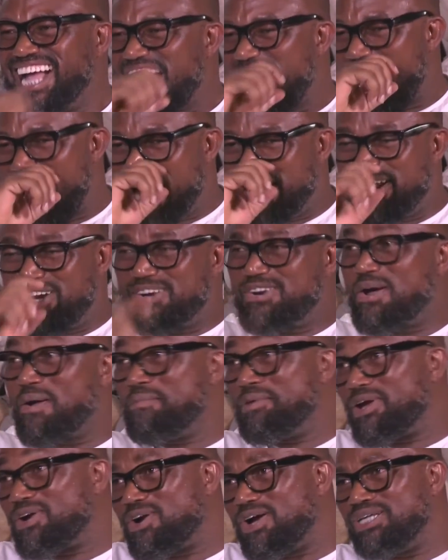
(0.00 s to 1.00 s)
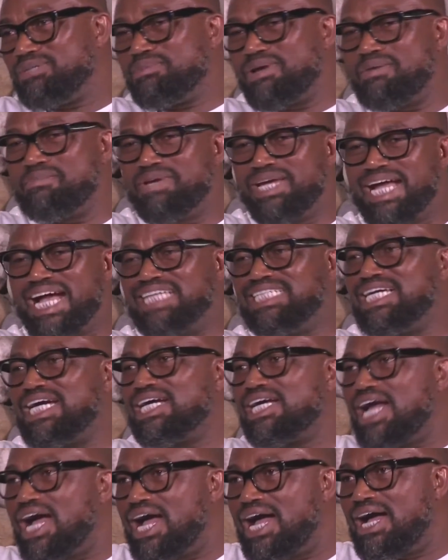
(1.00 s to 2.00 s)
I don't know, because maybe he has a
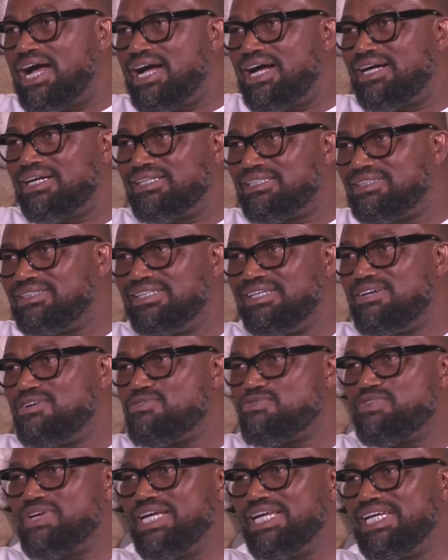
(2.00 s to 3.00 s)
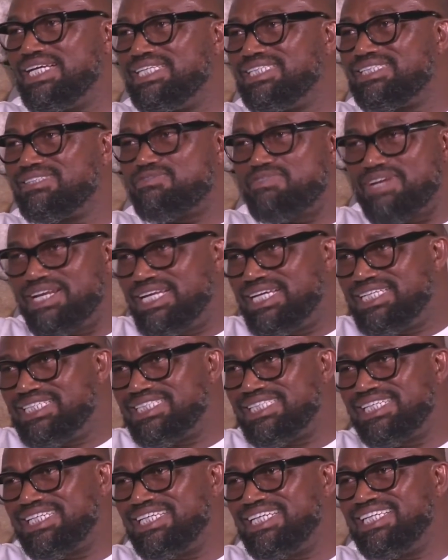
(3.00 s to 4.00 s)
gun, feelings
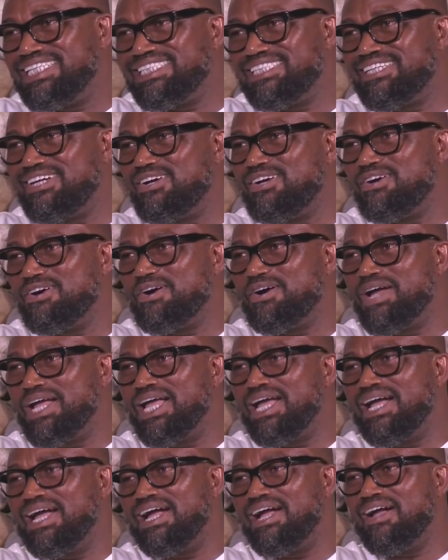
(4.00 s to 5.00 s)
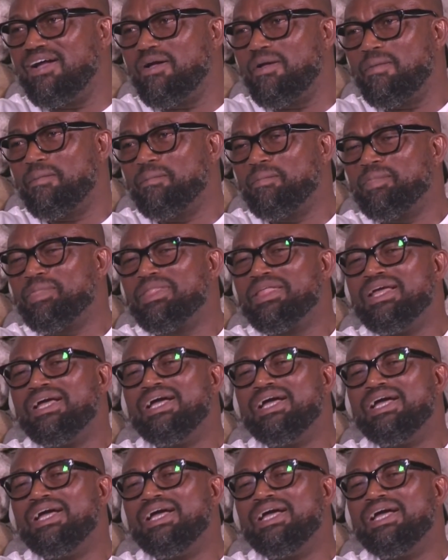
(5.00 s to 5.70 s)
in it.